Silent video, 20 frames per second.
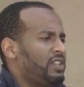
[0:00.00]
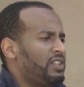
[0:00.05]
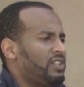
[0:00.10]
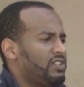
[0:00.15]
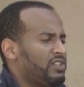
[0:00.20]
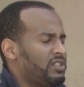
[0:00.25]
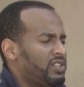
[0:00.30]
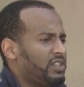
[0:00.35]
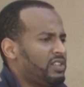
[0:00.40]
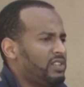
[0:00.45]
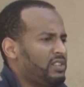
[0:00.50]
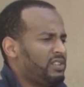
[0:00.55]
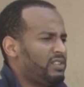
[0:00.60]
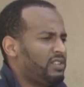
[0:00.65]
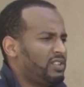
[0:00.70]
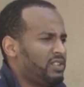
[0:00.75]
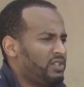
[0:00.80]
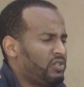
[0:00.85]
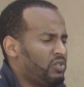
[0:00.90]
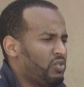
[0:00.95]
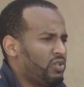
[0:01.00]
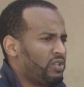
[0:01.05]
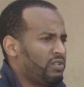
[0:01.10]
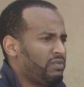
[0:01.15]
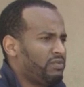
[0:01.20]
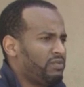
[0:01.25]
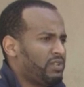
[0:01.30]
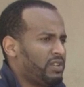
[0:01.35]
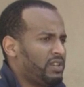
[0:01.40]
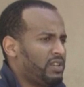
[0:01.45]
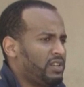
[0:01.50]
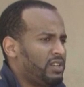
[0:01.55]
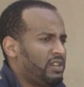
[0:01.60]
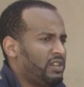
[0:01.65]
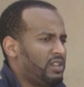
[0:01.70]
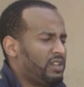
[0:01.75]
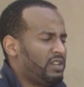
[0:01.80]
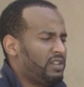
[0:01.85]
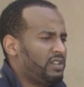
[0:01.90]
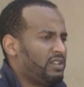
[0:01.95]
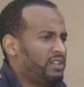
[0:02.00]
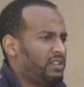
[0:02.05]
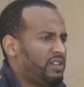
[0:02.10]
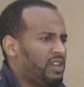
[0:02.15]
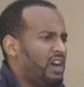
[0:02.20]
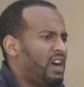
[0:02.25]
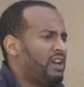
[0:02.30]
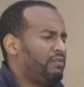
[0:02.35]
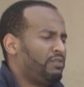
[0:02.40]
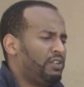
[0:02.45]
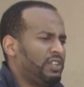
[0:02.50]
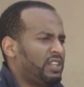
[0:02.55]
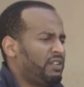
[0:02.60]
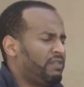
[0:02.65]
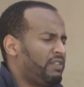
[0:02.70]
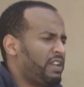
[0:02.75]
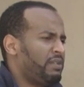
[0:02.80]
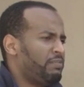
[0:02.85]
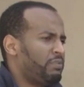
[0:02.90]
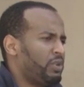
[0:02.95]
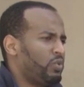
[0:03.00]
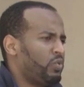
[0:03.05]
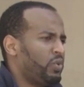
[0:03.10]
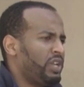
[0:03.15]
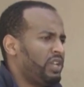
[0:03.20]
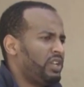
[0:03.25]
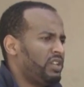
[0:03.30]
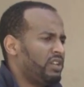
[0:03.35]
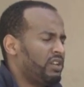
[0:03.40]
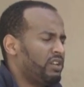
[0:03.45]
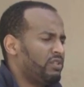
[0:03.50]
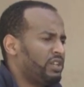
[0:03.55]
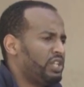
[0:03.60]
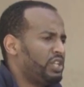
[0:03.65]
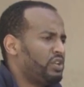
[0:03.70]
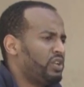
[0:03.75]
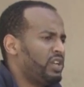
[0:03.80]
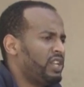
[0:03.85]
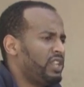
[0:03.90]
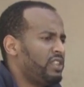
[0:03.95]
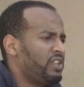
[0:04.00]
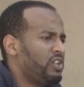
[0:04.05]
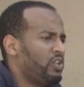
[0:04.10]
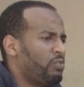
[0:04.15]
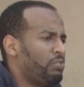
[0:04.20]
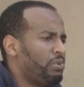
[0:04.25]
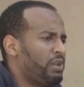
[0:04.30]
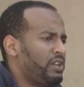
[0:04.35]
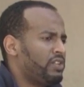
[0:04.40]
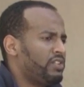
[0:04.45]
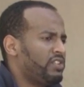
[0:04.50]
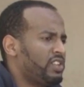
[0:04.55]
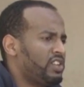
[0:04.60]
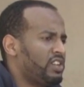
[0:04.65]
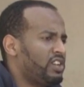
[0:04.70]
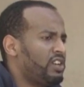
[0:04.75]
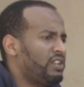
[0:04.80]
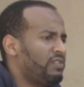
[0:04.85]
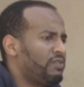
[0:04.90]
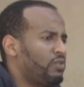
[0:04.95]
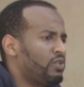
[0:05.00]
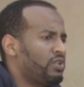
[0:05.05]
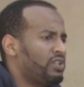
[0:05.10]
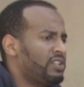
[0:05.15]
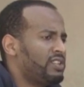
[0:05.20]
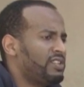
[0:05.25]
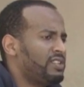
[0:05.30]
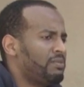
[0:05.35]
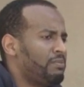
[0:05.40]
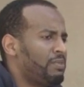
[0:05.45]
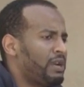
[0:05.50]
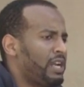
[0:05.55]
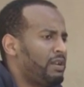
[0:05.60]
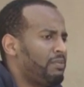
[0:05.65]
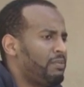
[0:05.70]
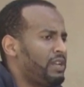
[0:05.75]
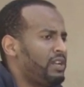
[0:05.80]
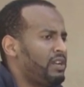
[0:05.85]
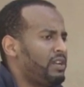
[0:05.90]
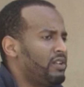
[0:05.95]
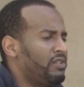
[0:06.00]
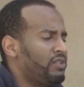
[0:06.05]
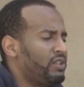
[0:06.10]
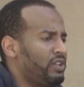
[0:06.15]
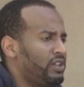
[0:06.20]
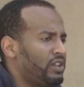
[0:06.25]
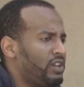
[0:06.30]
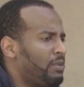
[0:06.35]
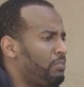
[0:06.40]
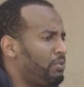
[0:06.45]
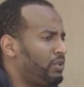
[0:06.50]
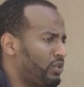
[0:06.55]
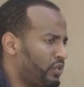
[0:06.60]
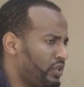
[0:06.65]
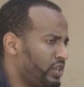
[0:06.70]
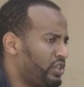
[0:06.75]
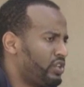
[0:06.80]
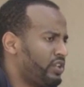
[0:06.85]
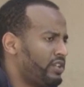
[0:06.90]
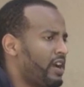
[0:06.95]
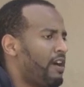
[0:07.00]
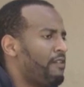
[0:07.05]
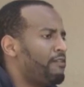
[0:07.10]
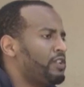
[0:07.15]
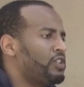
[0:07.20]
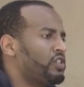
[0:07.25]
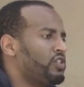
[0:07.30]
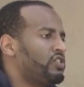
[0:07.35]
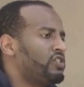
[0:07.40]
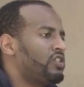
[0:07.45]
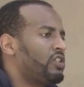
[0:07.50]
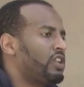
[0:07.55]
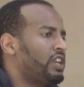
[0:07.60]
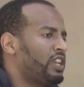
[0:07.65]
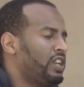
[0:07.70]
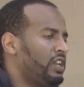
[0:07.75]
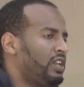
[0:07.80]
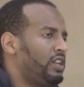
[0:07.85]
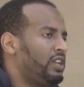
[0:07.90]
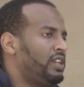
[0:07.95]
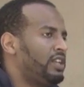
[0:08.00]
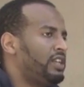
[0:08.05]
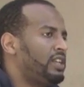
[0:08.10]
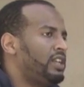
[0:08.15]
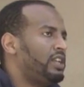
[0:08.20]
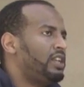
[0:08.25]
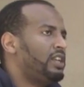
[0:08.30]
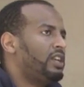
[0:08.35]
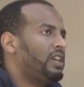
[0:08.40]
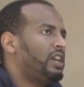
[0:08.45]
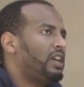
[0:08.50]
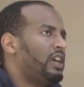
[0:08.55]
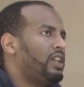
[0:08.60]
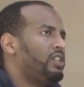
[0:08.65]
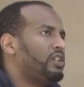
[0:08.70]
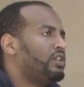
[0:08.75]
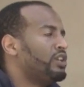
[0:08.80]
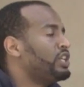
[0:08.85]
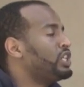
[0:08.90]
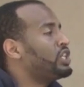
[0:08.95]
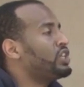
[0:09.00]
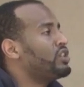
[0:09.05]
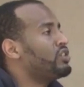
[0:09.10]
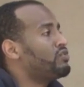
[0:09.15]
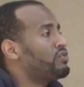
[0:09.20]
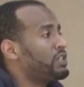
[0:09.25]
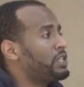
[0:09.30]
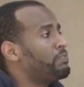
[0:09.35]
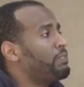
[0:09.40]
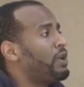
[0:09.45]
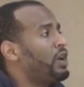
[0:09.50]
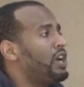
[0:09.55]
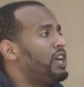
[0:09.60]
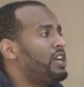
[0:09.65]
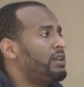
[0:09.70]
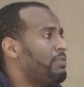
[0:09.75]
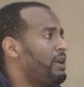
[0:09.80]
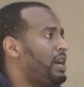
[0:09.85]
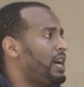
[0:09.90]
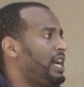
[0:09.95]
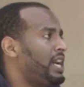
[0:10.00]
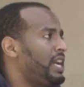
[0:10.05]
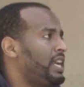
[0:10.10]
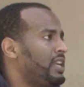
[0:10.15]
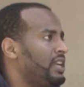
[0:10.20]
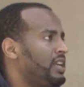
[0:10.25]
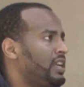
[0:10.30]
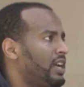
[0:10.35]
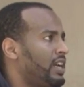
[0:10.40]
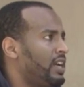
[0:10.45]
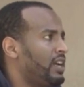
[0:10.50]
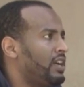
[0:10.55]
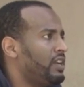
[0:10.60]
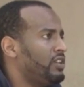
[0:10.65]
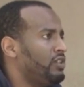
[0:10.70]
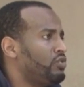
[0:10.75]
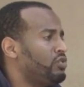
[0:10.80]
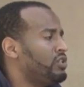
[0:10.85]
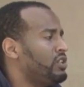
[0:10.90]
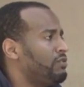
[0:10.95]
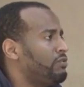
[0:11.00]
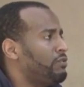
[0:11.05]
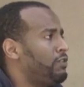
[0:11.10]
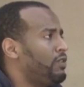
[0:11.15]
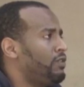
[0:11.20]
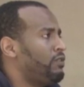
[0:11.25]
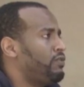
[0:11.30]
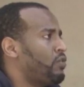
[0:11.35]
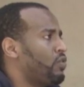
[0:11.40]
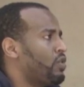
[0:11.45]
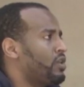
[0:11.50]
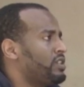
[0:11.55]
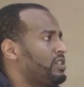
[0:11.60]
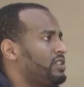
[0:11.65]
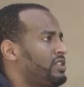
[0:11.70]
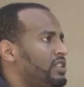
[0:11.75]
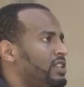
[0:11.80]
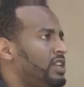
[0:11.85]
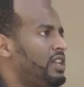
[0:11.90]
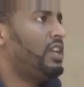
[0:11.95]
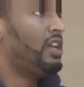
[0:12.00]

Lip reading: there's a sort of conflict event between Eritrean and Ethiopian security forces in Badame, and a couple of Eritrean officers are killed. The Eritreans respond by using full force